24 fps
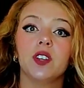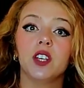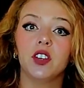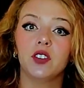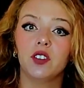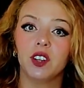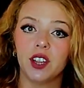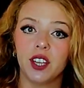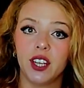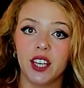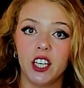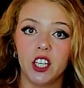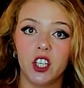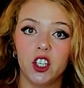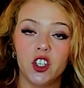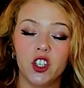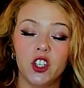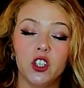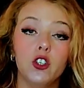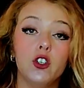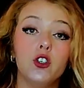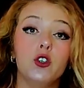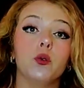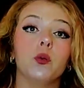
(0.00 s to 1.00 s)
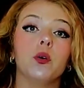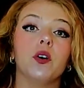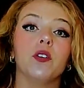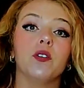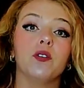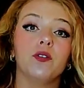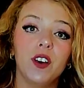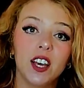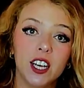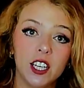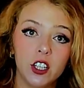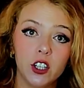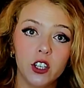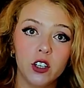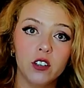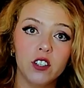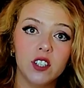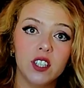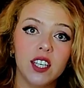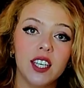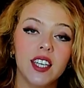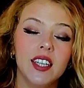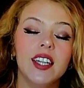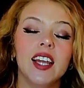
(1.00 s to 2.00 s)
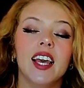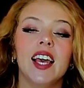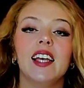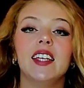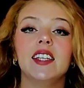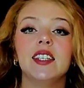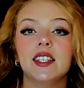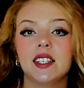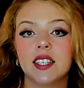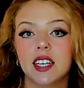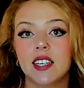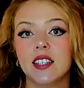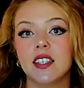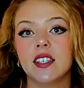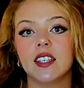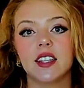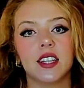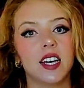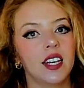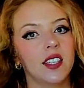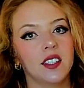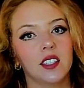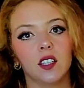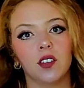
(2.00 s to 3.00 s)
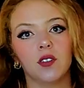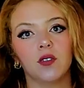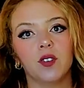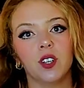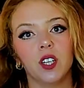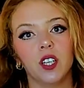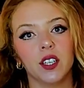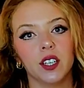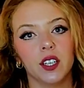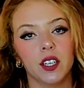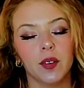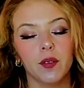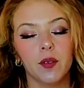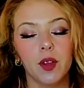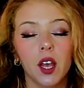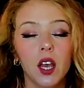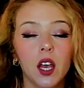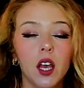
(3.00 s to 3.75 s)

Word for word: irritation to affect your skin and sensitize it further.